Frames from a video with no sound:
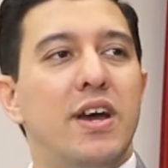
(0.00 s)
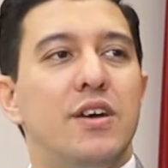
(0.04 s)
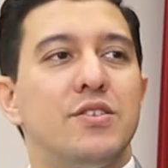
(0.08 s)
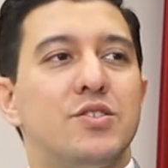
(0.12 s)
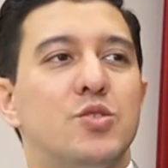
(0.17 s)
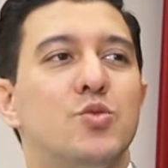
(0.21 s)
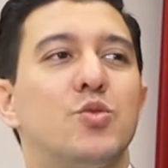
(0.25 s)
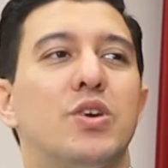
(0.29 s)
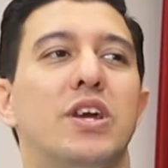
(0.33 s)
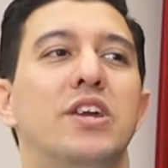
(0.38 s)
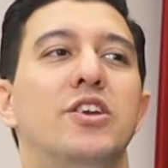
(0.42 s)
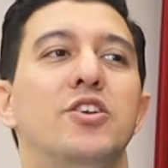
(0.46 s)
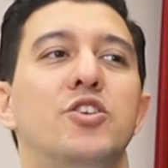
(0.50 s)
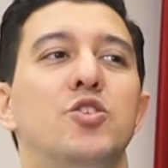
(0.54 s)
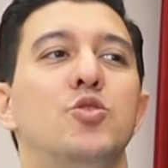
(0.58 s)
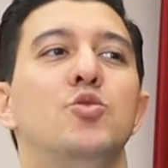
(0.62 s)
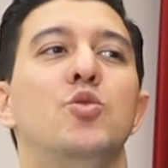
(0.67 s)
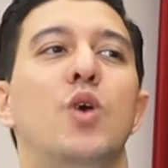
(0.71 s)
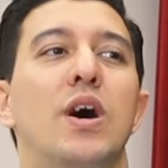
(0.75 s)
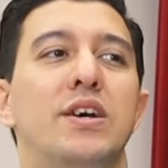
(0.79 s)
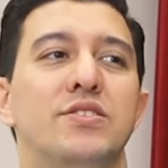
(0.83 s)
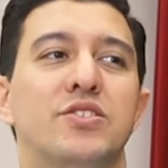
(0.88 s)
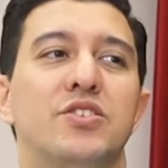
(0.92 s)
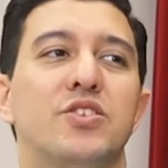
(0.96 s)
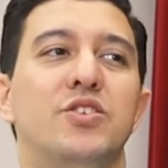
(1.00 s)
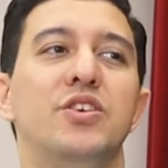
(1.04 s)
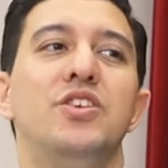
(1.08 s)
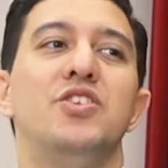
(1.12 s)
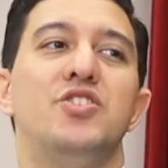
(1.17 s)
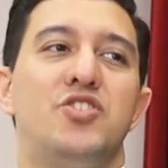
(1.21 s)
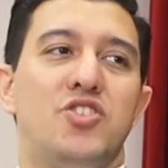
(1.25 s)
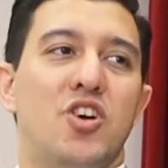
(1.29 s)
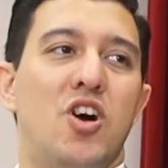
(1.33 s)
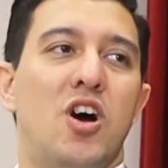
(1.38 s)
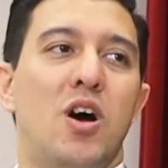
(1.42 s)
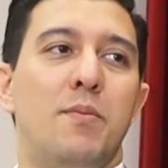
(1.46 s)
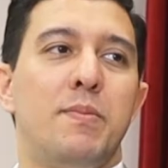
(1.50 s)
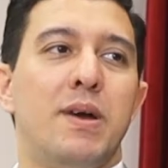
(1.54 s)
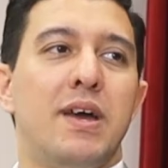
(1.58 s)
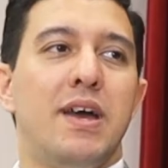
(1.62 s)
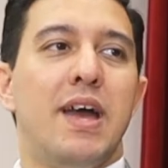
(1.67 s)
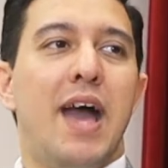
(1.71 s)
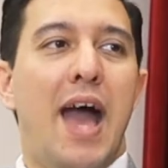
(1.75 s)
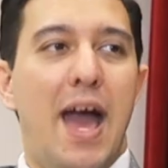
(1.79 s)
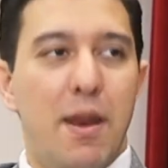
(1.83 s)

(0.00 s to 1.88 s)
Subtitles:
else who can do as good a job